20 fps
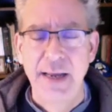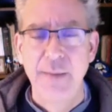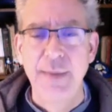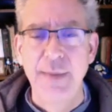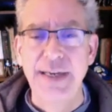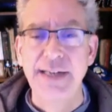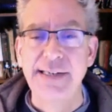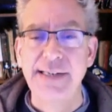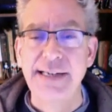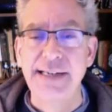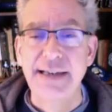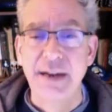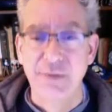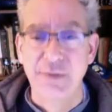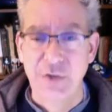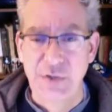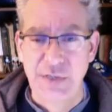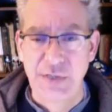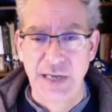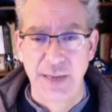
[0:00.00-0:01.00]
because he
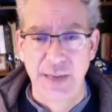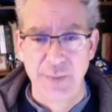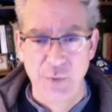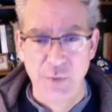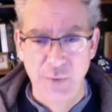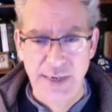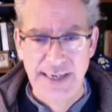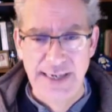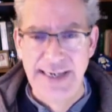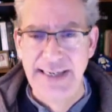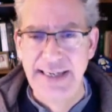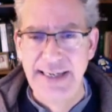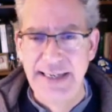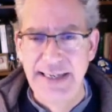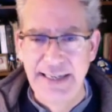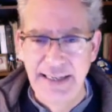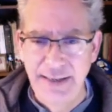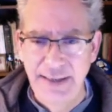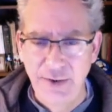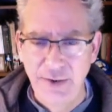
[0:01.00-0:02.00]
never stopped reading
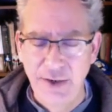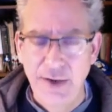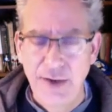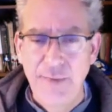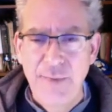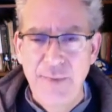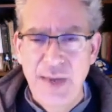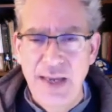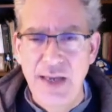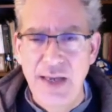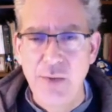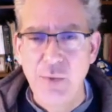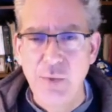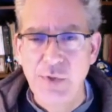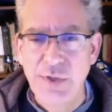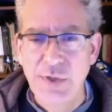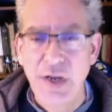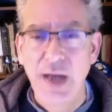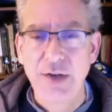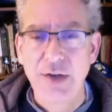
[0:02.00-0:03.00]
either. He
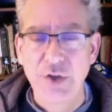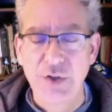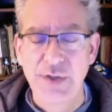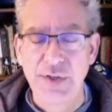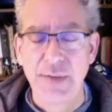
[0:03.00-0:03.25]
was not just a